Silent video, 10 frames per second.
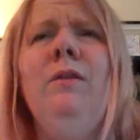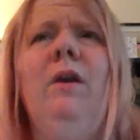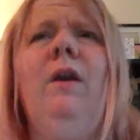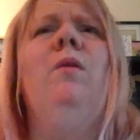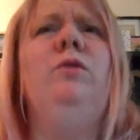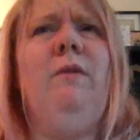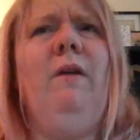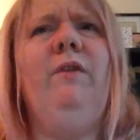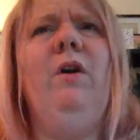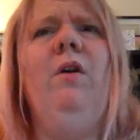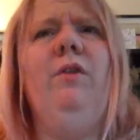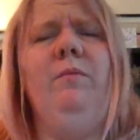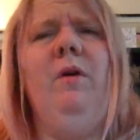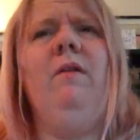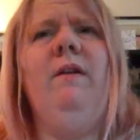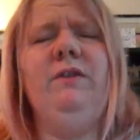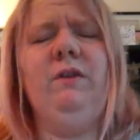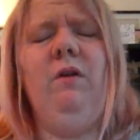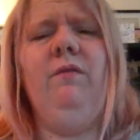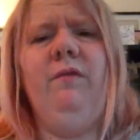the older I've got, the more I've
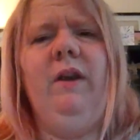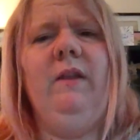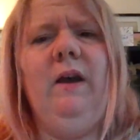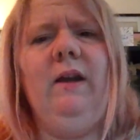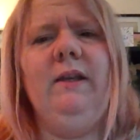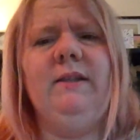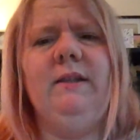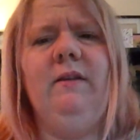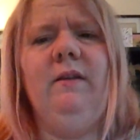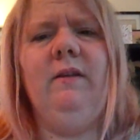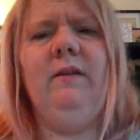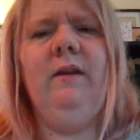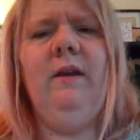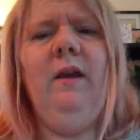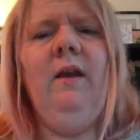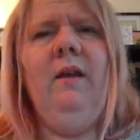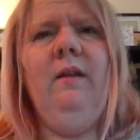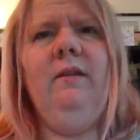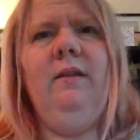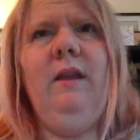sort of realised that
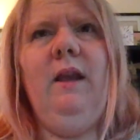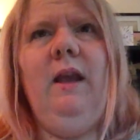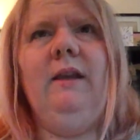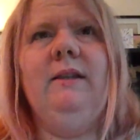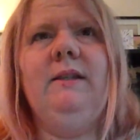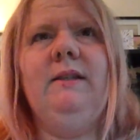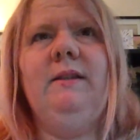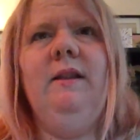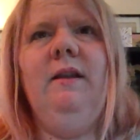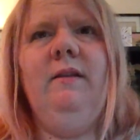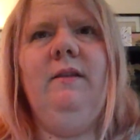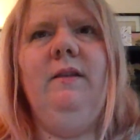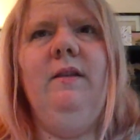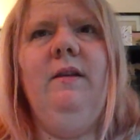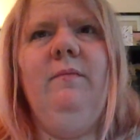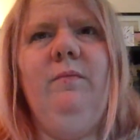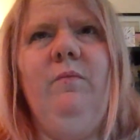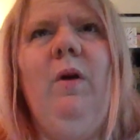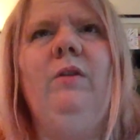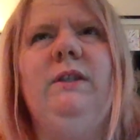it's,
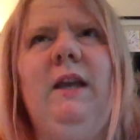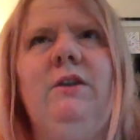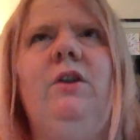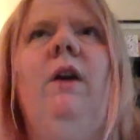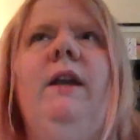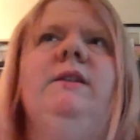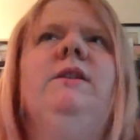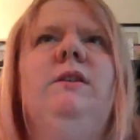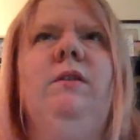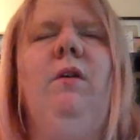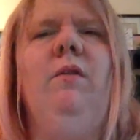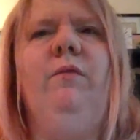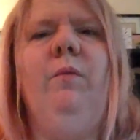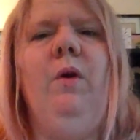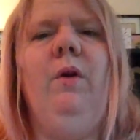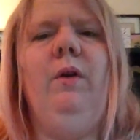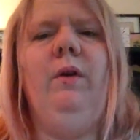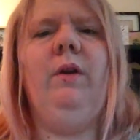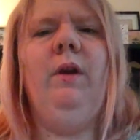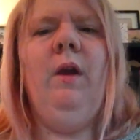once I'd got into sort of
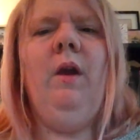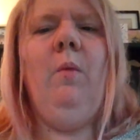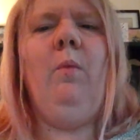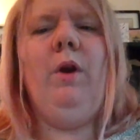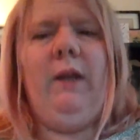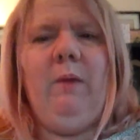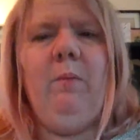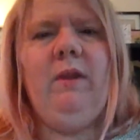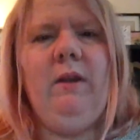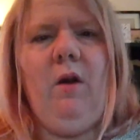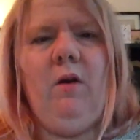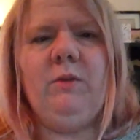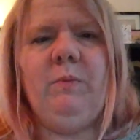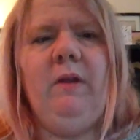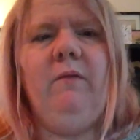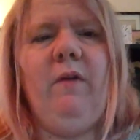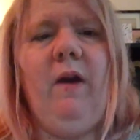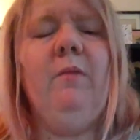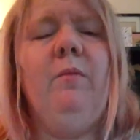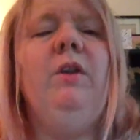working within a hospital
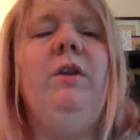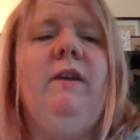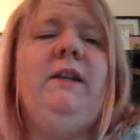environment, you're